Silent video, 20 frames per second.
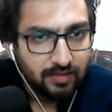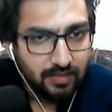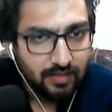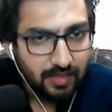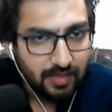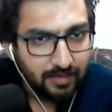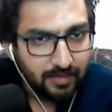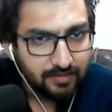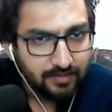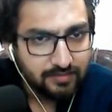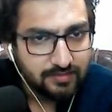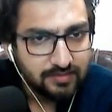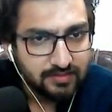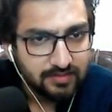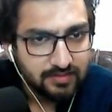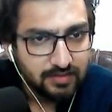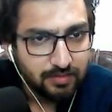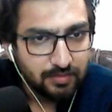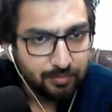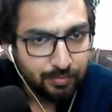X
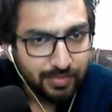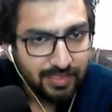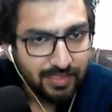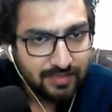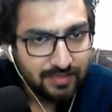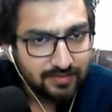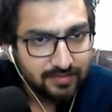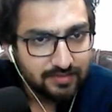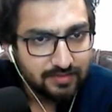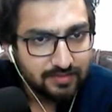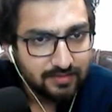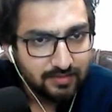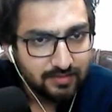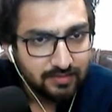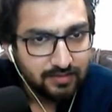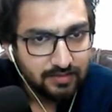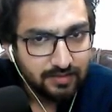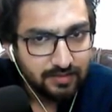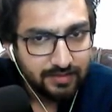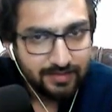plus
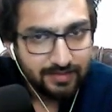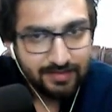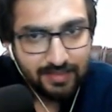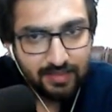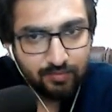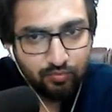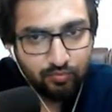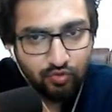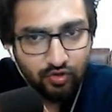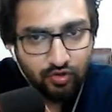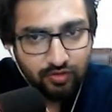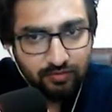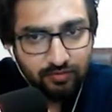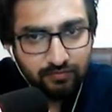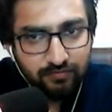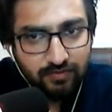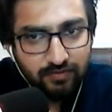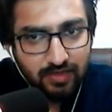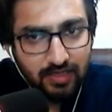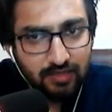
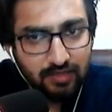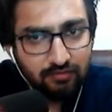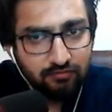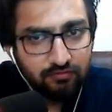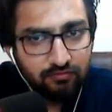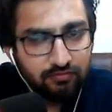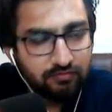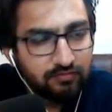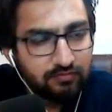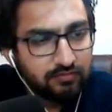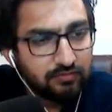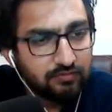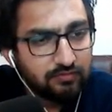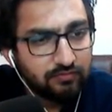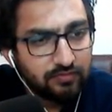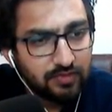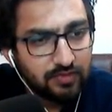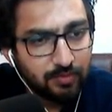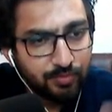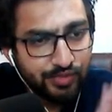10.5,
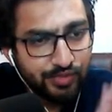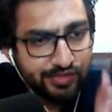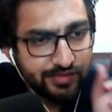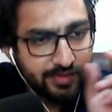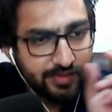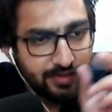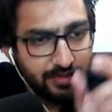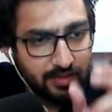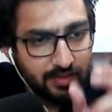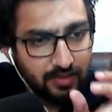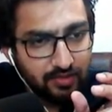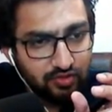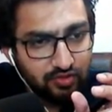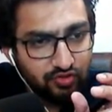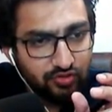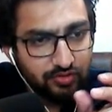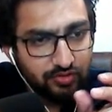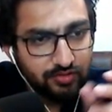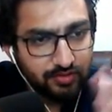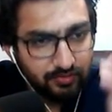the
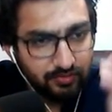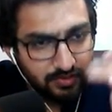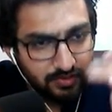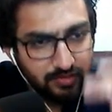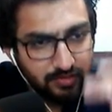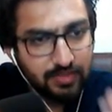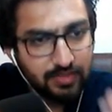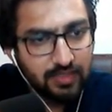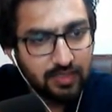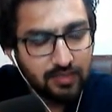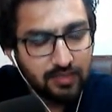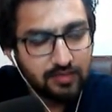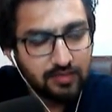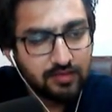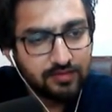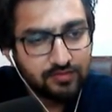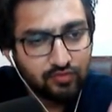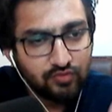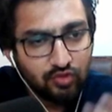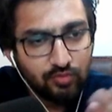percentage, divided by
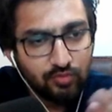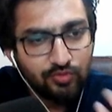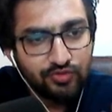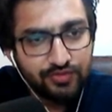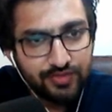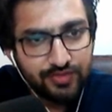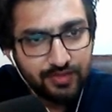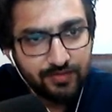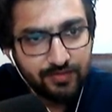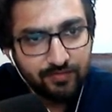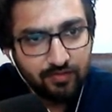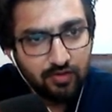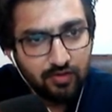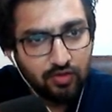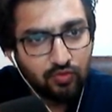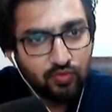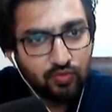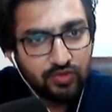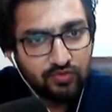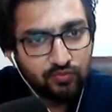100. So obviously
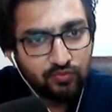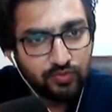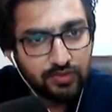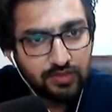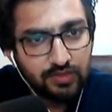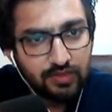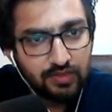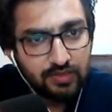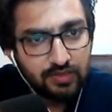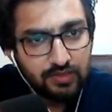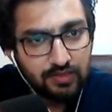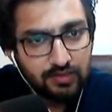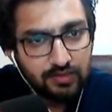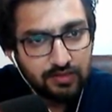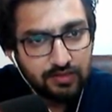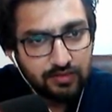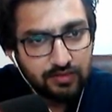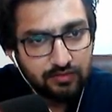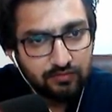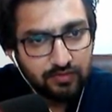always we
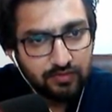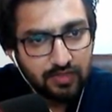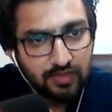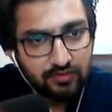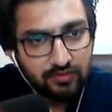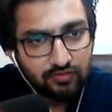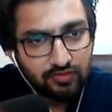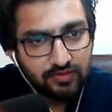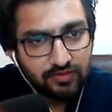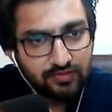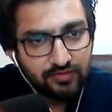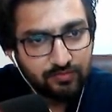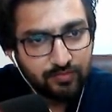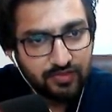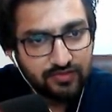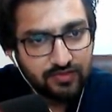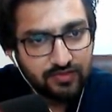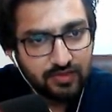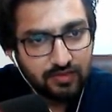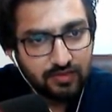divide, so this
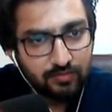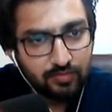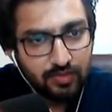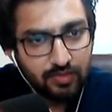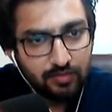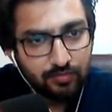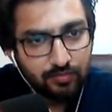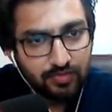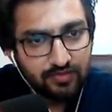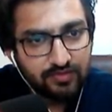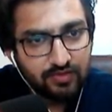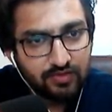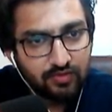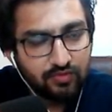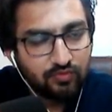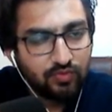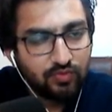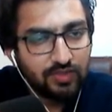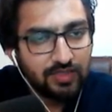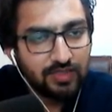percent and percent
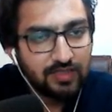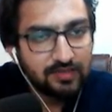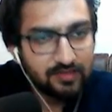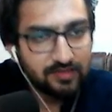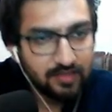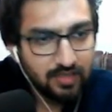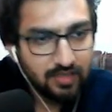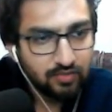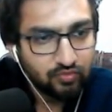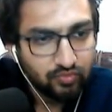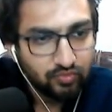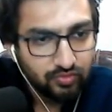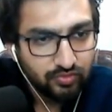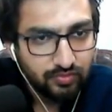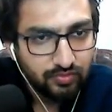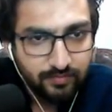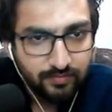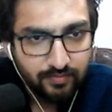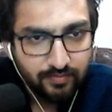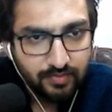will cancel out,
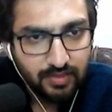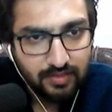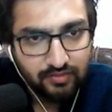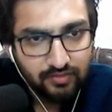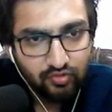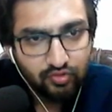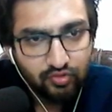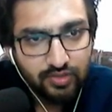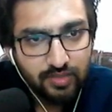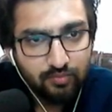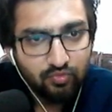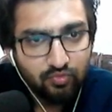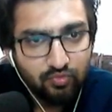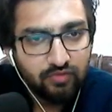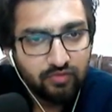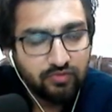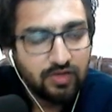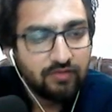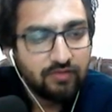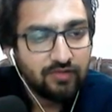right? So
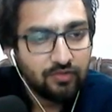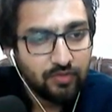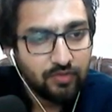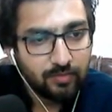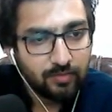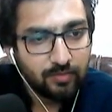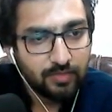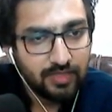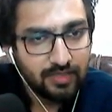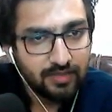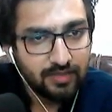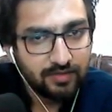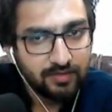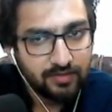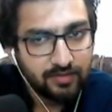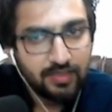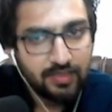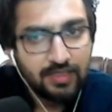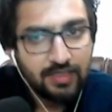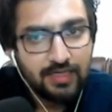10.5 divided by
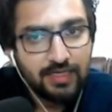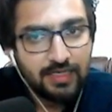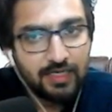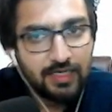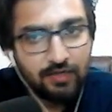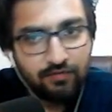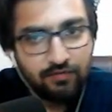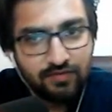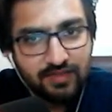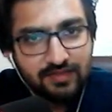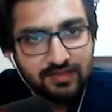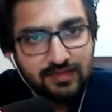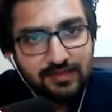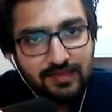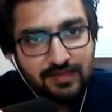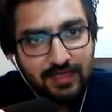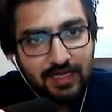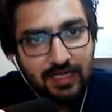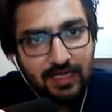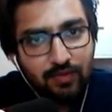100. If this is
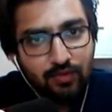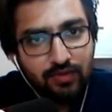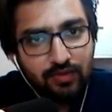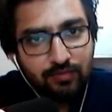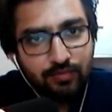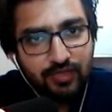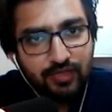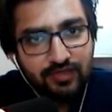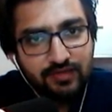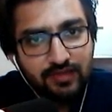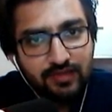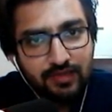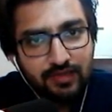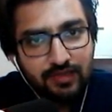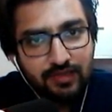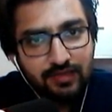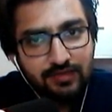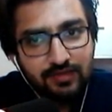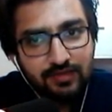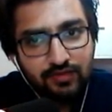11%,
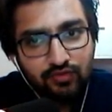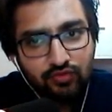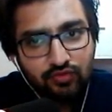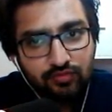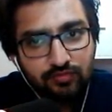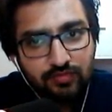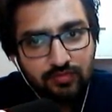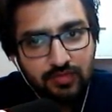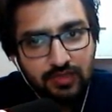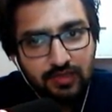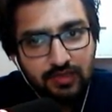let's assume,